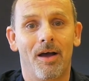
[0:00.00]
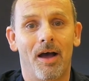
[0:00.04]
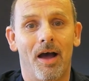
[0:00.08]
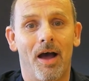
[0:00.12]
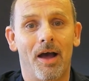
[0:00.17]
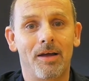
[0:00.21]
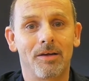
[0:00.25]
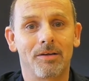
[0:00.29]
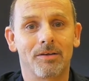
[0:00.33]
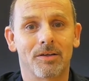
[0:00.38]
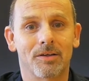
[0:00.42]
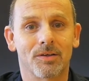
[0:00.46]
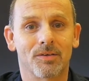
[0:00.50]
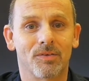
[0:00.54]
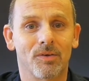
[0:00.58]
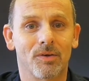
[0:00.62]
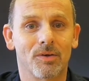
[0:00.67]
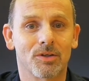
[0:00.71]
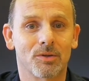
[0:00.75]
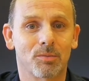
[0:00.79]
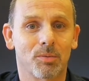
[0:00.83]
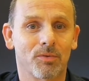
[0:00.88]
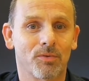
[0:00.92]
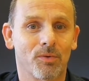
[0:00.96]
I had just
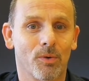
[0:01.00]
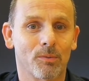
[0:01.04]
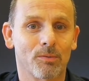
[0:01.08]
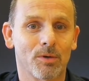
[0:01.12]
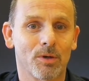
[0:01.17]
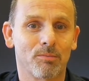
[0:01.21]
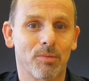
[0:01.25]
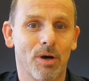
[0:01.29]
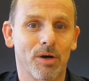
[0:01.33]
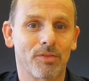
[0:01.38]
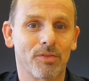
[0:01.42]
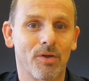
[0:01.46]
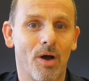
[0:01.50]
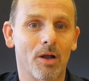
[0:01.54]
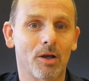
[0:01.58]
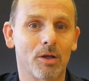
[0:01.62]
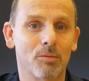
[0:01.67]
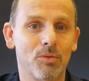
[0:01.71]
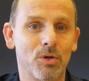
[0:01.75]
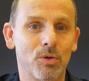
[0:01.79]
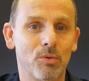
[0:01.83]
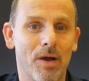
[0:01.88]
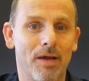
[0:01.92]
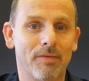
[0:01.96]
finished performing
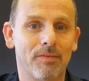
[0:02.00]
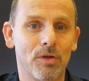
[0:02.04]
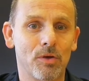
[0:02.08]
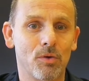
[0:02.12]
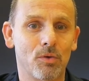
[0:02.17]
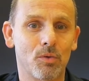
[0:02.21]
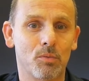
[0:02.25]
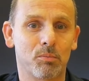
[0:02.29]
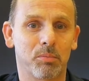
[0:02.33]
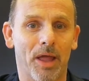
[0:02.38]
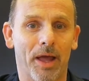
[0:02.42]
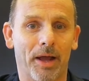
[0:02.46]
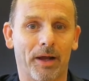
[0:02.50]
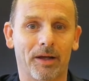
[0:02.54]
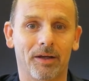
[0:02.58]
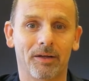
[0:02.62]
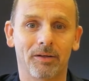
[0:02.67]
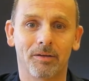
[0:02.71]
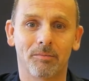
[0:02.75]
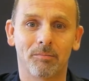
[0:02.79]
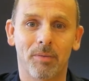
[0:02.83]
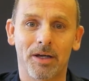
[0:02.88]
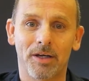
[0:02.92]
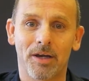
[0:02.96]
Bartholomew and the Oobleck
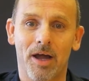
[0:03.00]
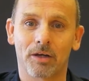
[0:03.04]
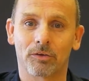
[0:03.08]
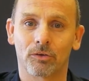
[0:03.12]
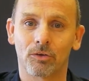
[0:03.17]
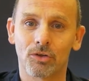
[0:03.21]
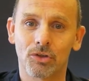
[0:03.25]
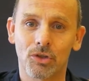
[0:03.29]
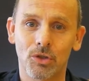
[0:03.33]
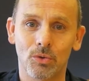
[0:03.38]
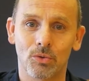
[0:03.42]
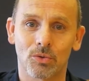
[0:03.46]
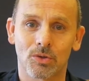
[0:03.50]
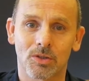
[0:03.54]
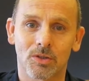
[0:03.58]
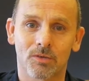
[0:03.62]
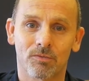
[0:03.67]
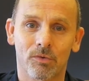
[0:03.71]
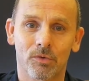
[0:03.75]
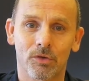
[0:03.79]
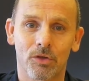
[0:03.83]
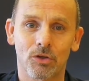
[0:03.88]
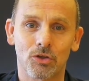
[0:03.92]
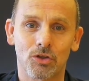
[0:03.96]
by Dr. Seuss
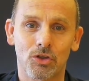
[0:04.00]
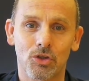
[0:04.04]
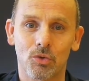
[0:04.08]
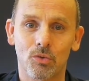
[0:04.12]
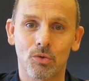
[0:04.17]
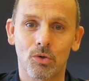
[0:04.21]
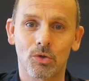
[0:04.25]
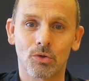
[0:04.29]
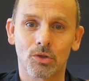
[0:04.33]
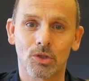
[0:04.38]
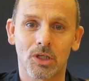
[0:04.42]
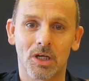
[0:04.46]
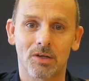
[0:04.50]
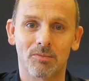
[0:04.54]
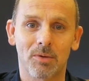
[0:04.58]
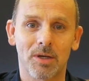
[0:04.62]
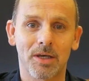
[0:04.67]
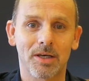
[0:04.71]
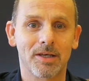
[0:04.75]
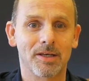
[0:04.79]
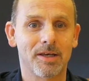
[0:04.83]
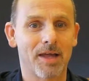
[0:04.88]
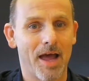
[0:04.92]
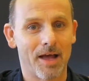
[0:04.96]
for the Junior
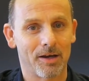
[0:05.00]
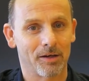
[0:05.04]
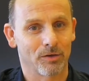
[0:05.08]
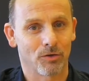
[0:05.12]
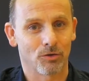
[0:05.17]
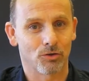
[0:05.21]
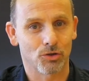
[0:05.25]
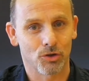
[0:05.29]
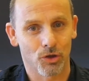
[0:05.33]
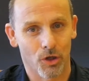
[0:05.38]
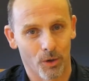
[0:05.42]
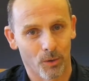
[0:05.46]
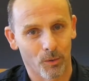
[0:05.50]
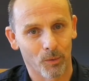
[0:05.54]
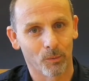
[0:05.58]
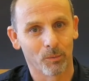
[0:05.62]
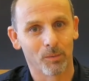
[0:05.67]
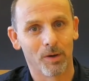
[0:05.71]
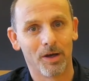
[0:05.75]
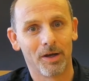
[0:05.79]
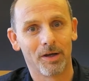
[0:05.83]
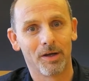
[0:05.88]
Achievement Talent Show,